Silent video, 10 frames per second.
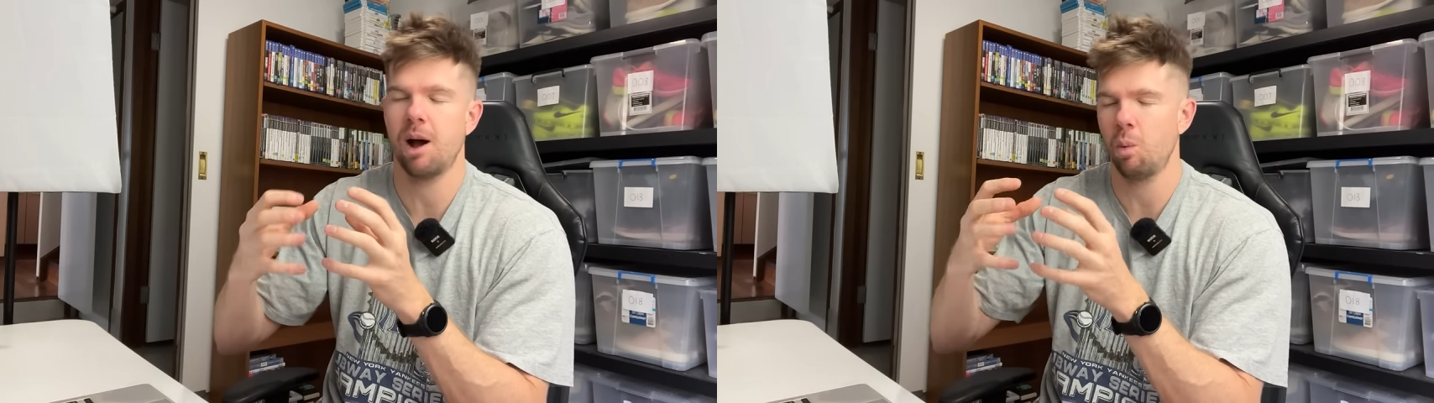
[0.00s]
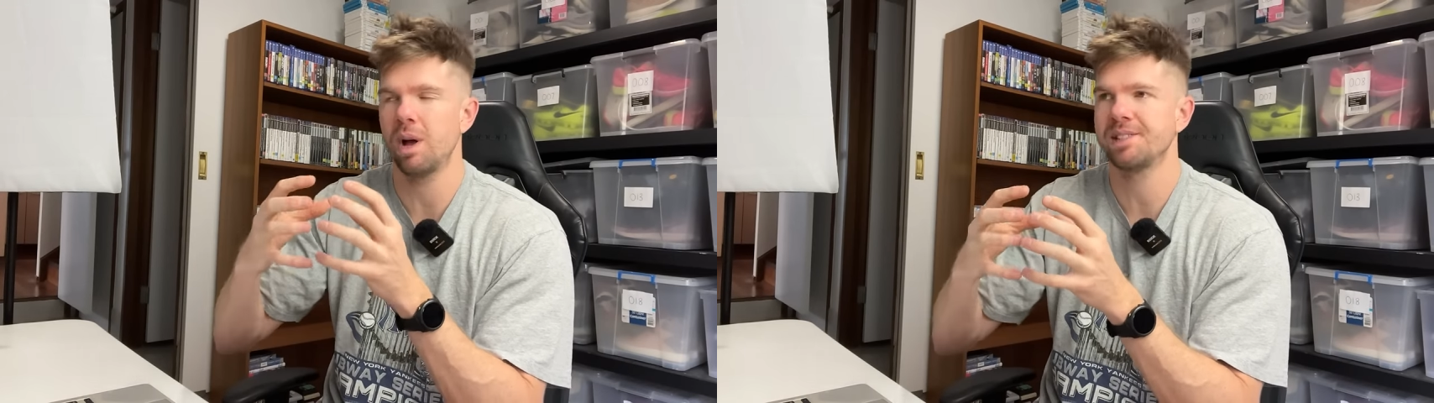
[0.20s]

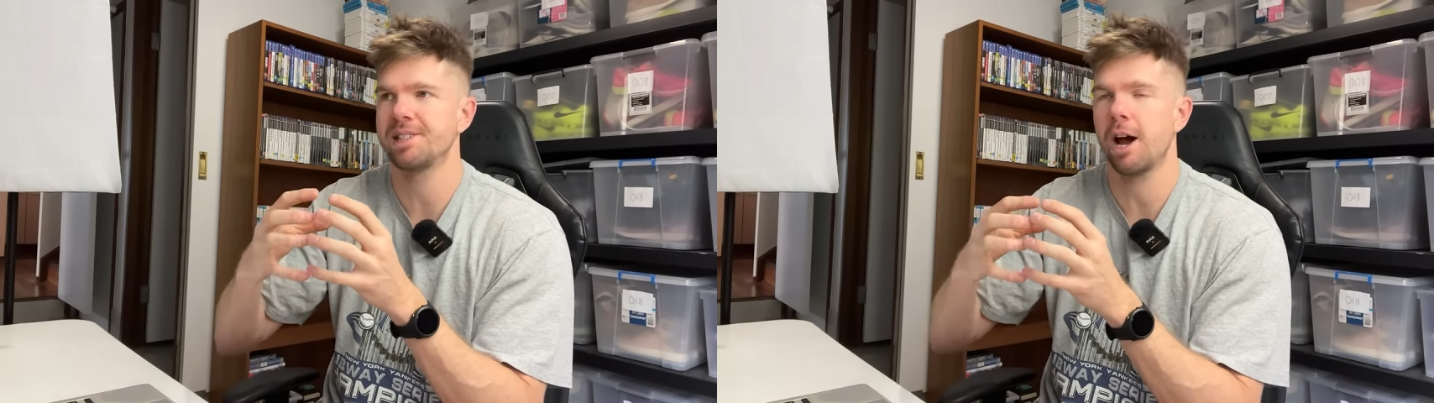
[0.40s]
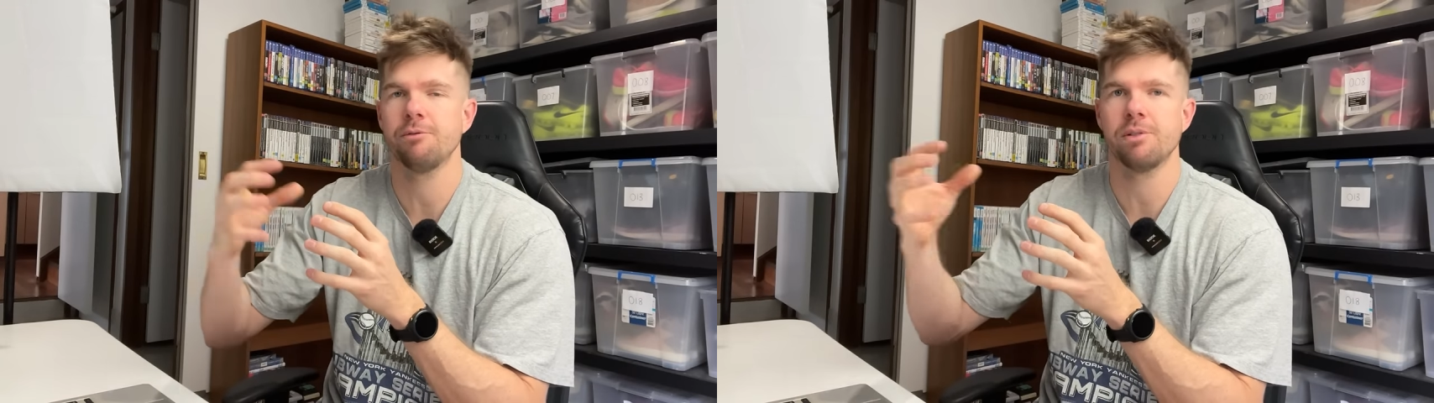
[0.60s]
uh, one
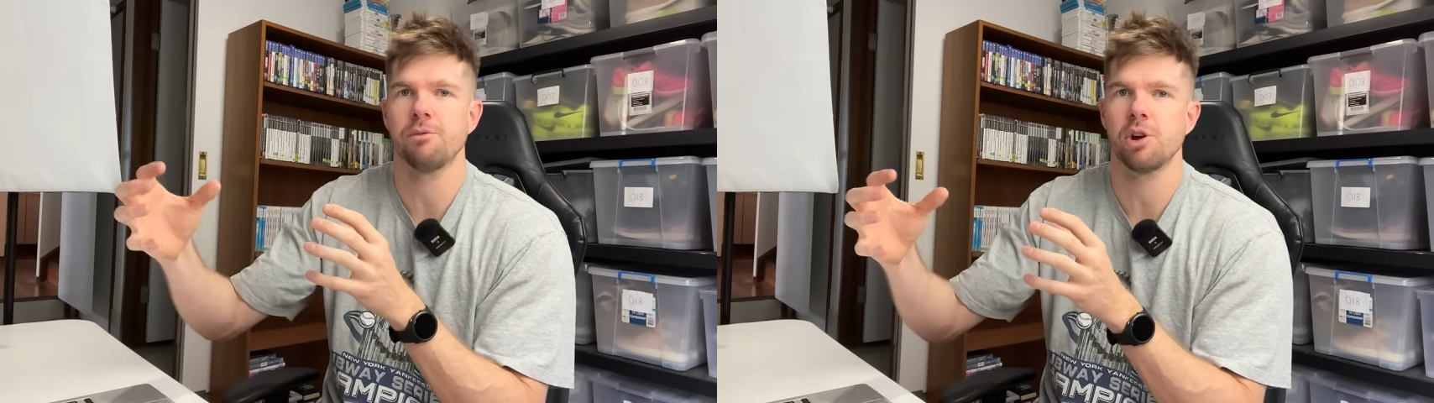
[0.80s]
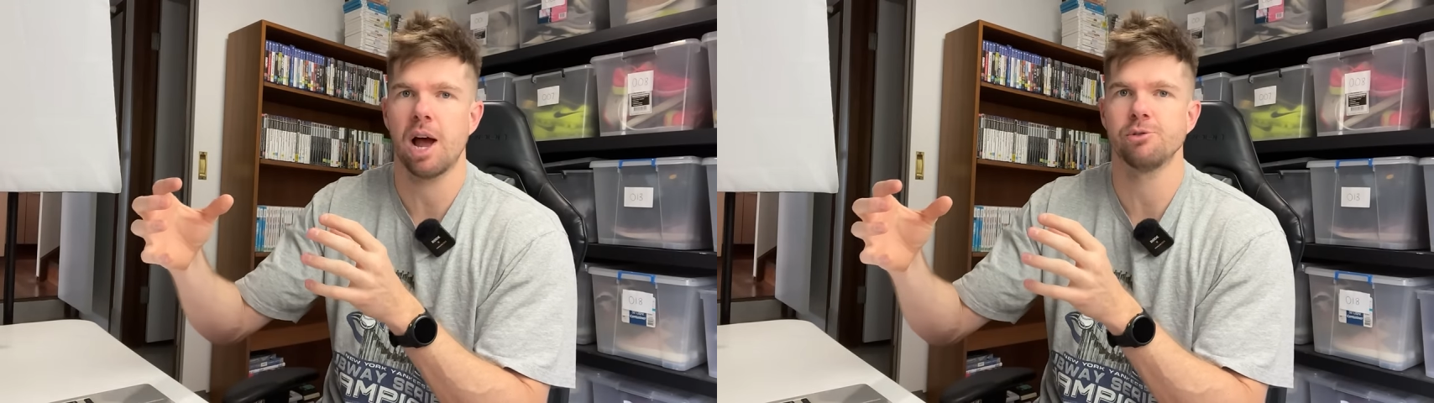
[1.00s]
sale for
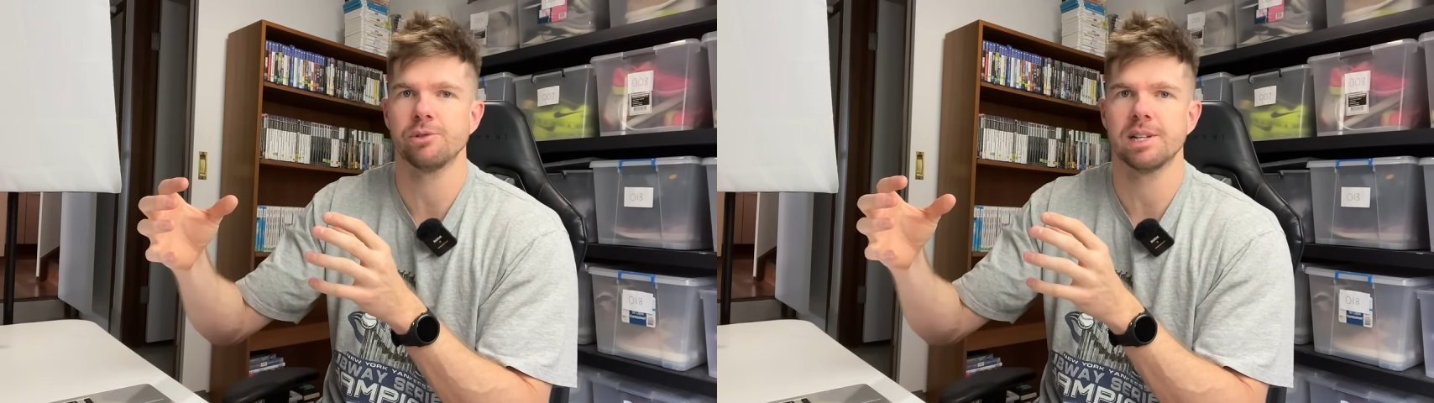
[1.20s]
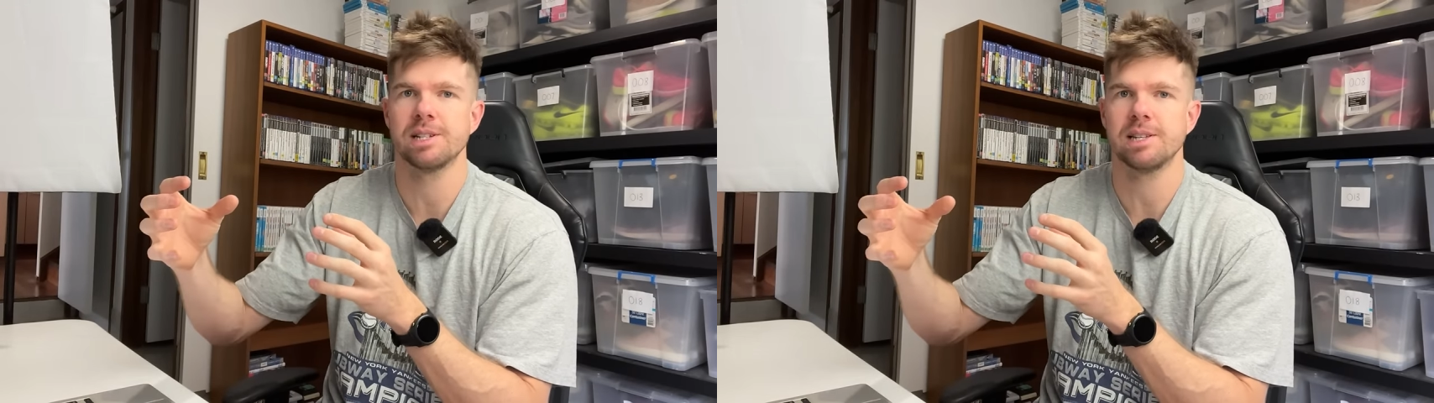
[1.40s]
every
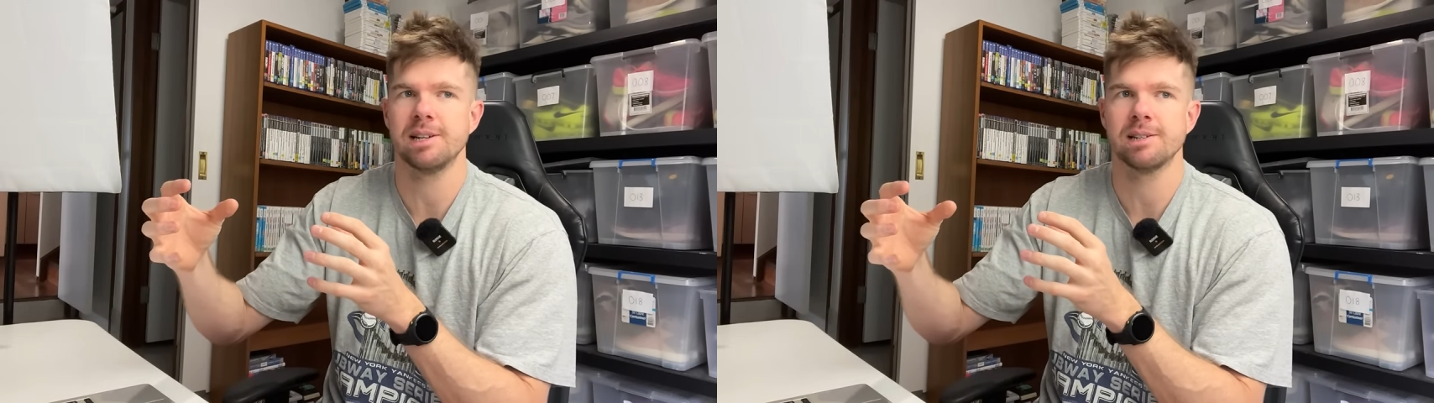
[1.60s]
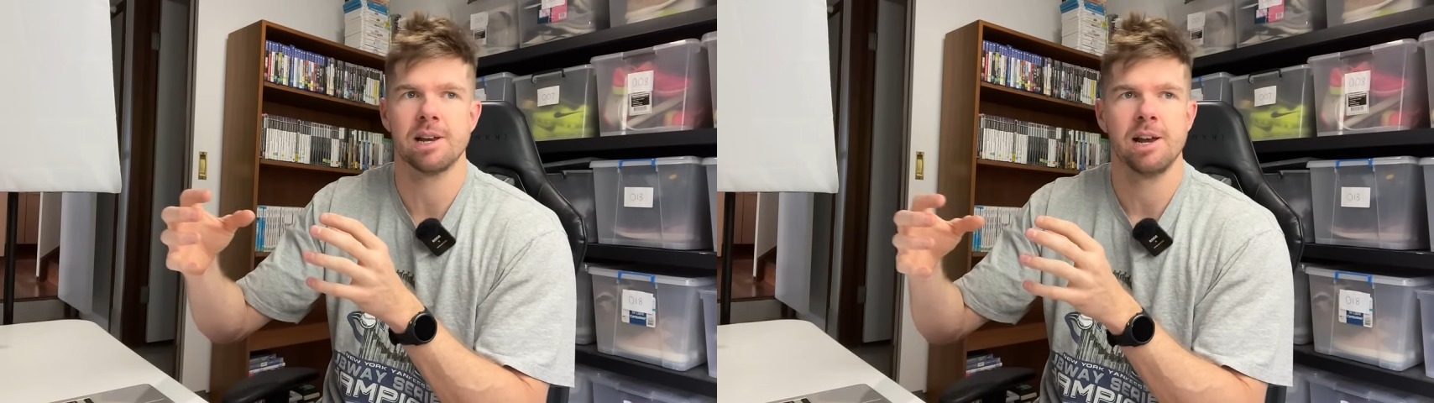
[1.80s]
100
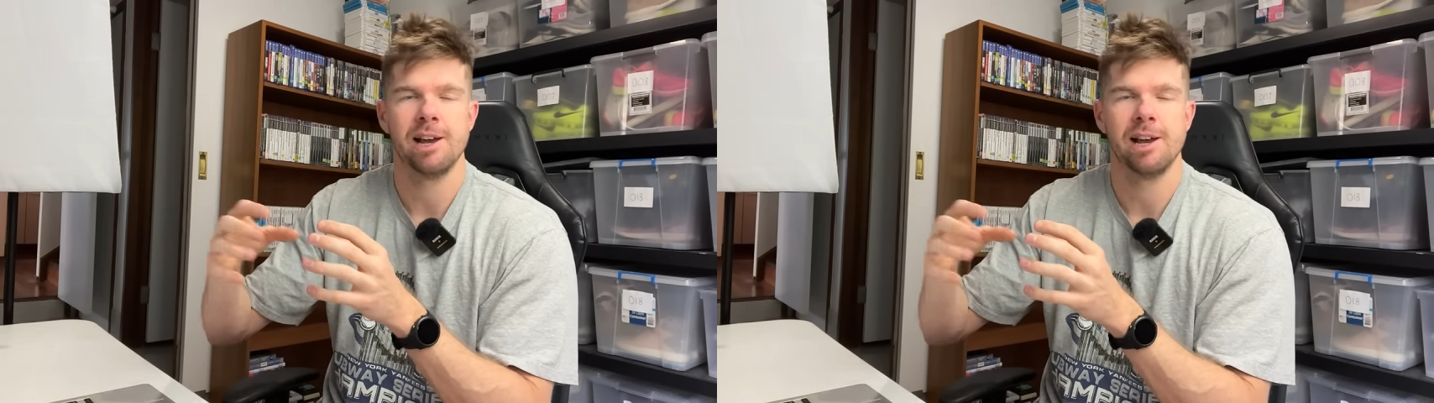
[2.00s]
listings.